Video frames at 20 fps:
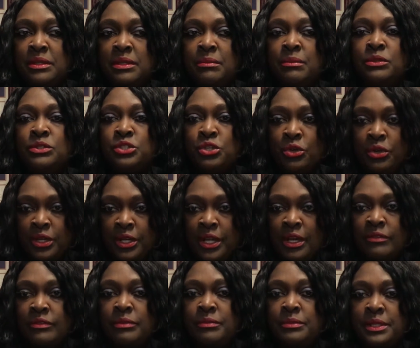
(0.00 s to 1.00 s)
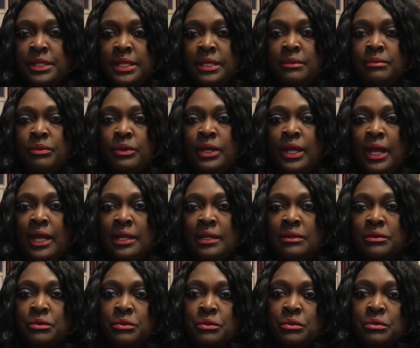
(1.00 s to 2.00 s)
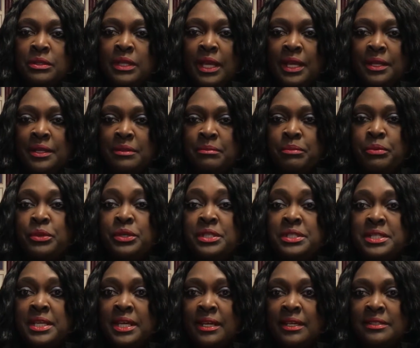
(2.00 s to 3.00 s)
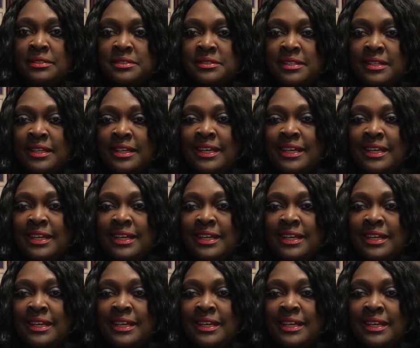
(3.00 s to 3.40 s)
The majority of them did. We had a little kind of pretest.